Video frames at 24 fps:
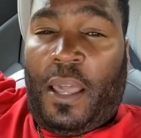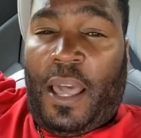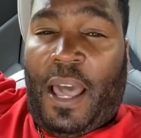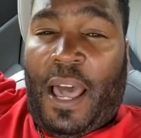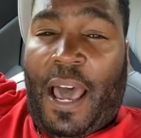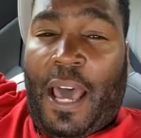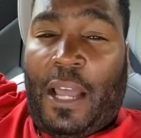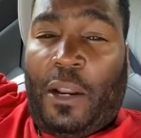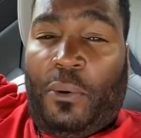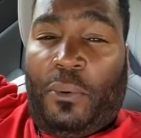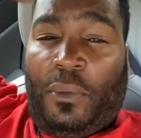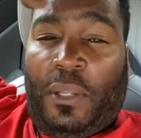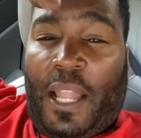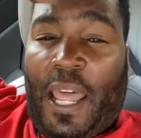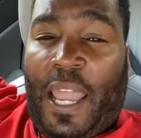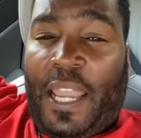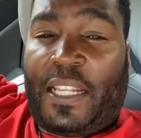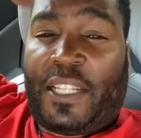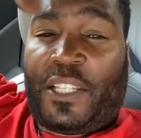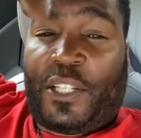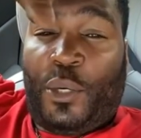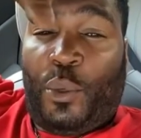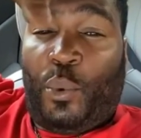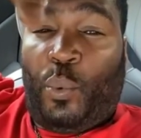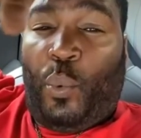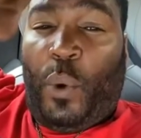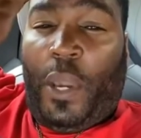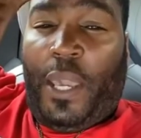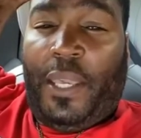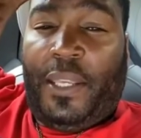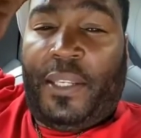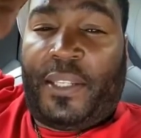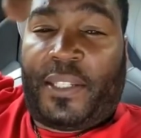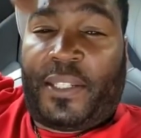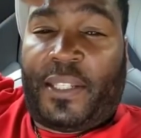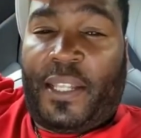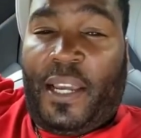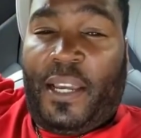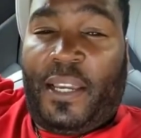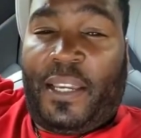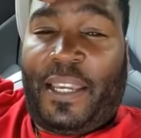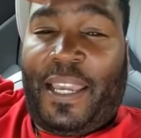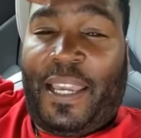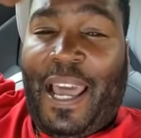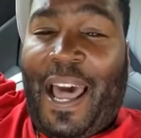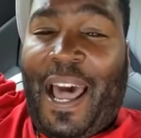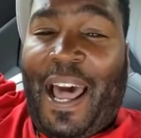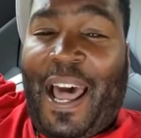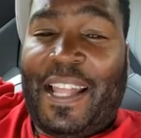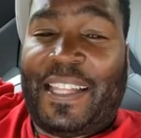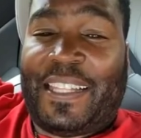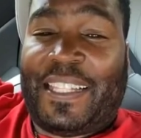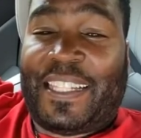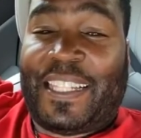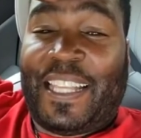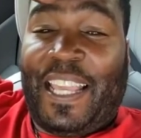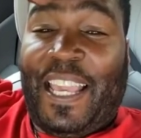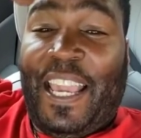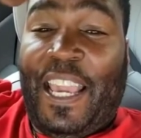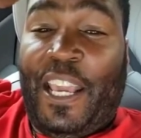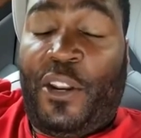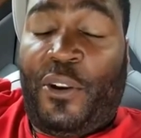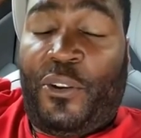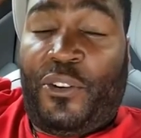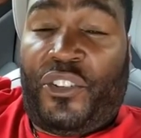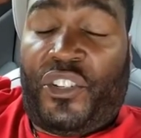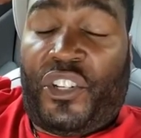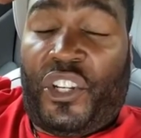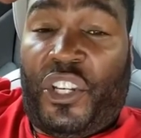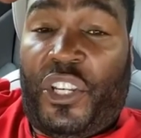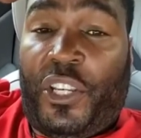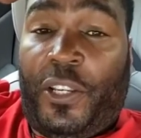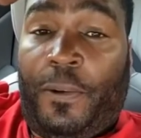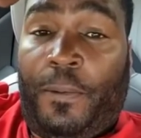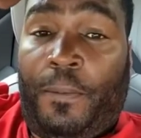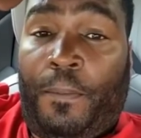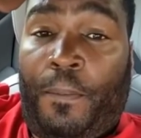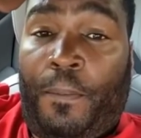I don't like to waste God's energy